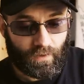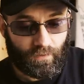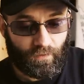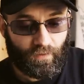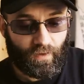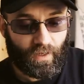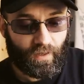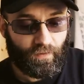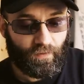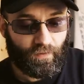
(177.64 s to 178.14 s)

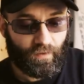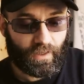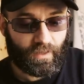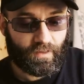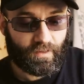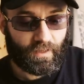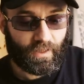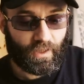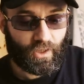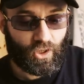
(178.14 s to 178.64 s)
five
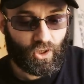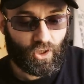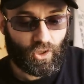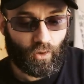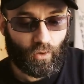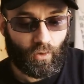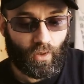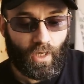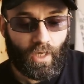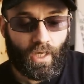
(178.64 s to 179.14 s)
things that
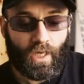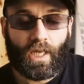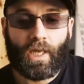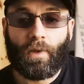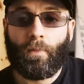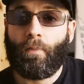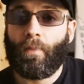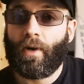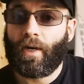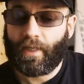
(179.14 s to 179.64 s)
show
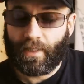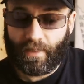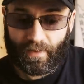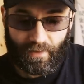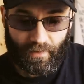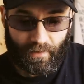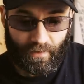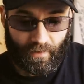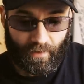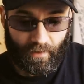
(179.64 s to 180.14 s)
it
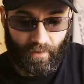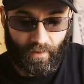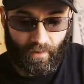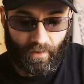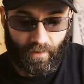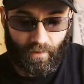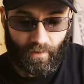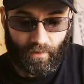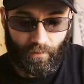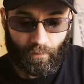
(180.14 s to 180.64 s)
might
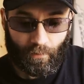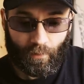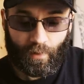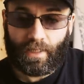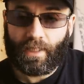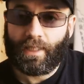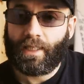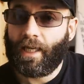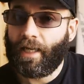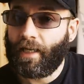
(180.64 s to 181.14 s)

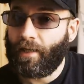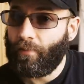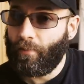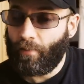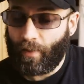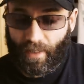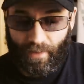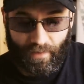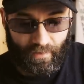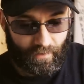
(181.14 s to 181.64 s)
be getting
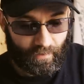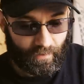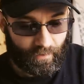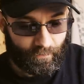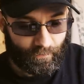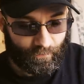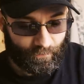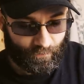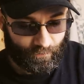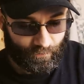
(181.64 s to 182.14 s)

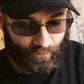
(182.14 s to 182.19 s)
better."